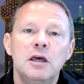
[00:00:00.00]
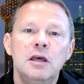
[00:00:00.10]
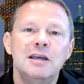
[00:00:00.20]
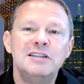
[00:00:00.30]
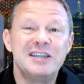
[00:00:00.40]

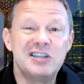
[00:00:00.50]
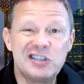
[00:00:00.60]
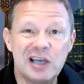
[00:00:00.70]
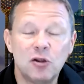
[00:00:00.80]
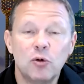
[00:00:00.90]
it's
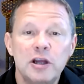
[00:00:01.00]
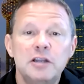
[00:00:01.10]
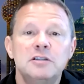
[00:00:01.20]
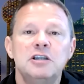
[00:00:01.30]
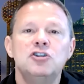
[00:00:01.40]

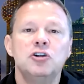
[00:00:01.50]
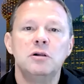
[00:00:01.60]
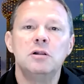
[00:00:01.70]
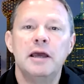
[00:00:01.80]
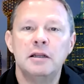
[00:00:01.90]
accelerated
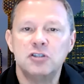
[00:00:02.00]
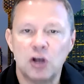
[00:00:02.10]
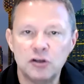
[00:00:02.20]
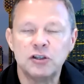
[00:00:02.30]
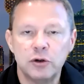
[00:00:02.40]
digital, and it's
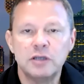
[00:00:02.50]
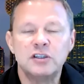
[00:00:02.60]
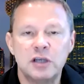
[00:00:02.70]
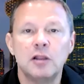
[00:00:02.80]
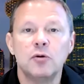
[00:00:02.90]
also
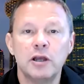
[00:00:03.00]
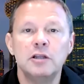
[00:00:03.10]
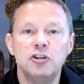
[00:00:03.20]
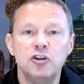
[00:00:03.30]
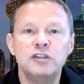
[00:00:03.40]

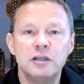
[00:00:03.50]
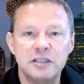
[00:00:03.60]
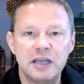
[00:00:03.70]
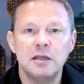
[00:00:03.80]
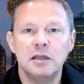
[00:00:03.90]
accelerated using
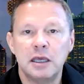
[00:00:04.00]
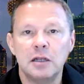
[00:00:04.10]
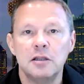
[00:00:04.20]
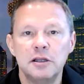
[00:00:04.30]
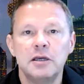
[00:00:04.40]
data and
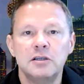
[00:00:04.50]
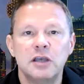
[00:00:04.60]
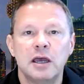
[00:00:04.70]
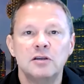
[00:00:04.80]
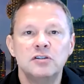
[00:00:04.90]
analytics
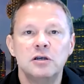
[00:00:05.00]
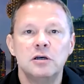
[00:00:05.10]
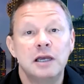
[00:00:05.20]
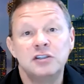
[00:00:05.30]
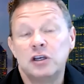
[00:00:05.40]
as
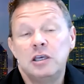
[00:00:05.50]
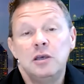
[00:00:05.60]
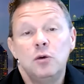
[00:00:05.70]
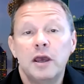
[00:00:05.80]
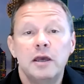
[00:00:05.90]
a
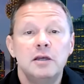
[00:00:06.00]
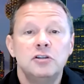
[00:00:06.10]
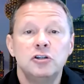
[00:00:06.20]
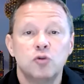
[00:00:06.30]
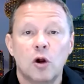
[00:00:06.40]
key way
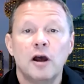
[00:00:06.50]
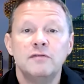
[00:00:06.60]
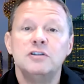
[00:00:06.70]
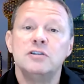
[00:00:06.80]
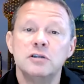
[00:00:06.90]
to
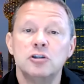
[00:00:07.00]
drive decision